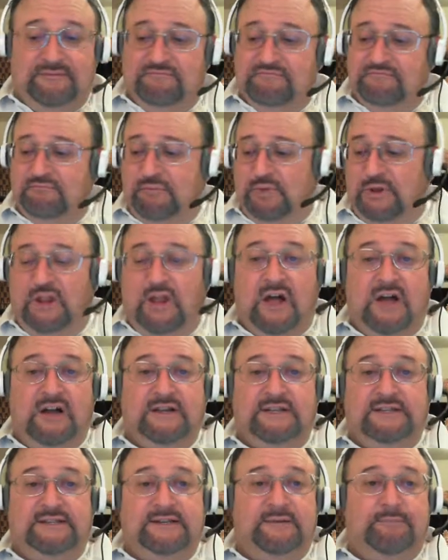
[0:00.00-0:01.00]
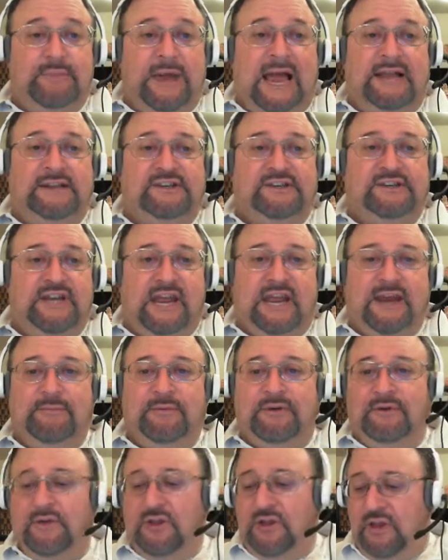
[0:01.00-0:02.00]
plug. It's a patch
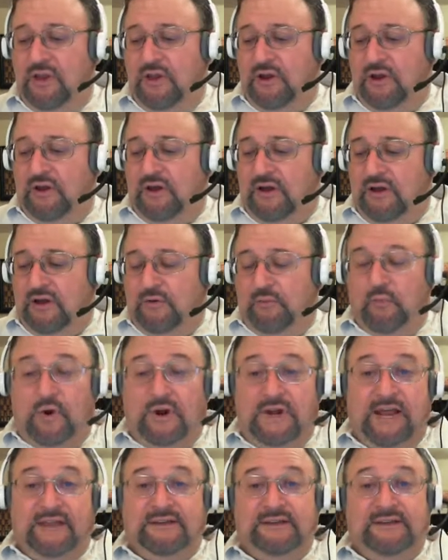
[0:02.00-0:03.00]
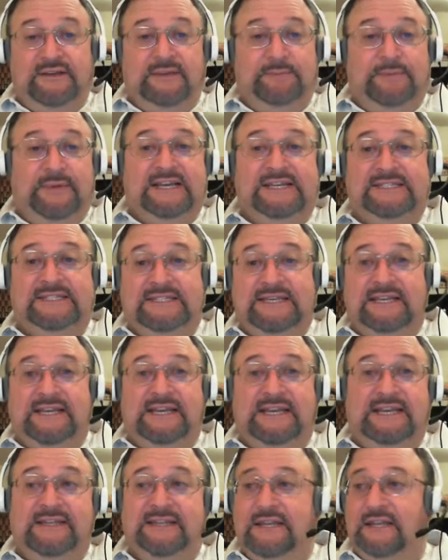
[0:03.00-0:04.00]
cable. One end in the
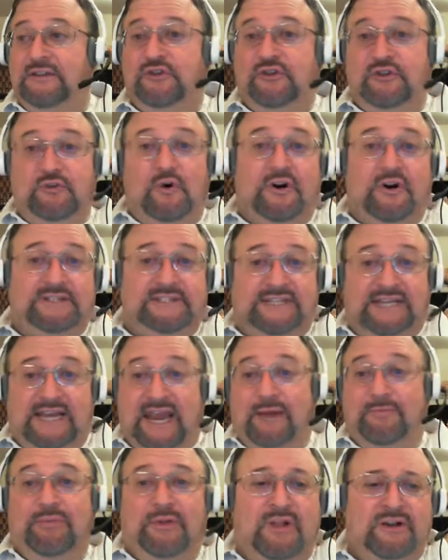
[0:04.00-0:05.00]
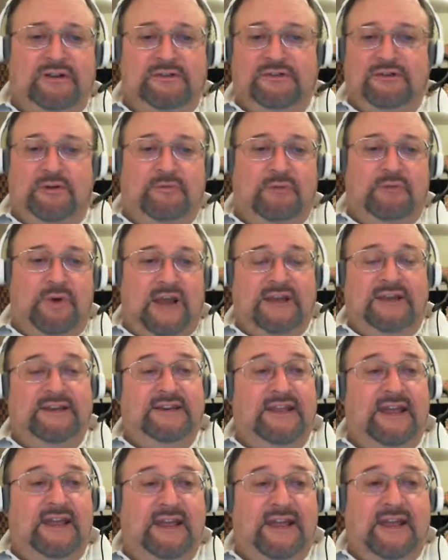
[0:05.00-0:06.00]
PC, then two RCA plugs go right
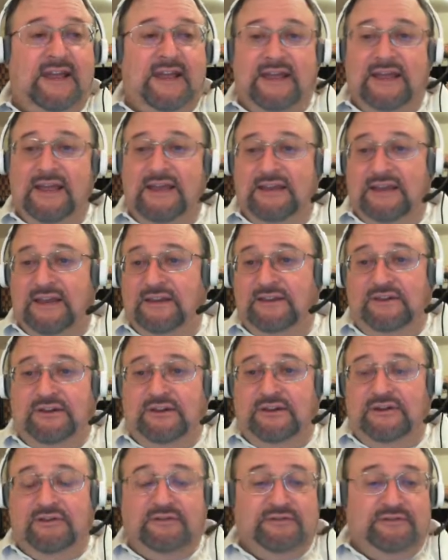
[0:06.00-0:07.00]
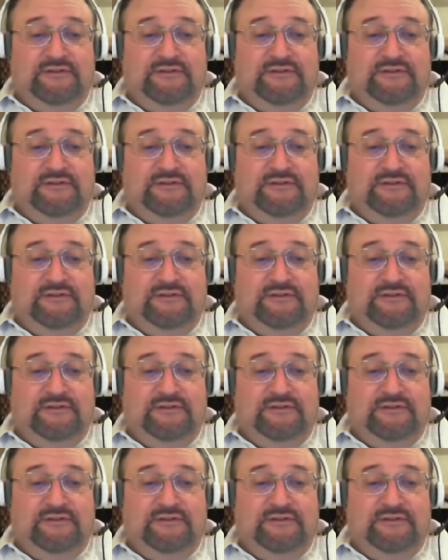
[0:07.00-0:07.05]
into your